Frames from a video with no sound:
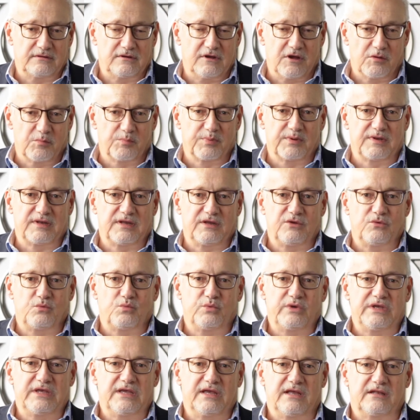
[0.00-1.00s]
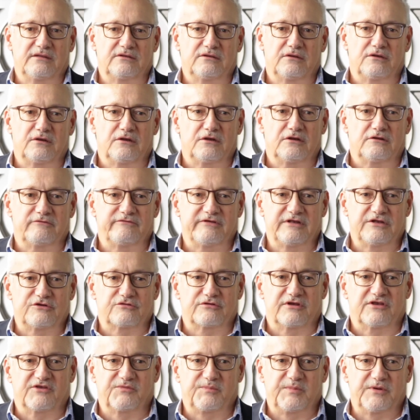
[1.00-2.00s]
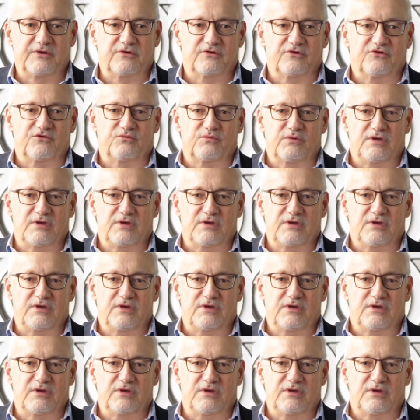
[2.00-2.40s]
company, we get a lot of interest because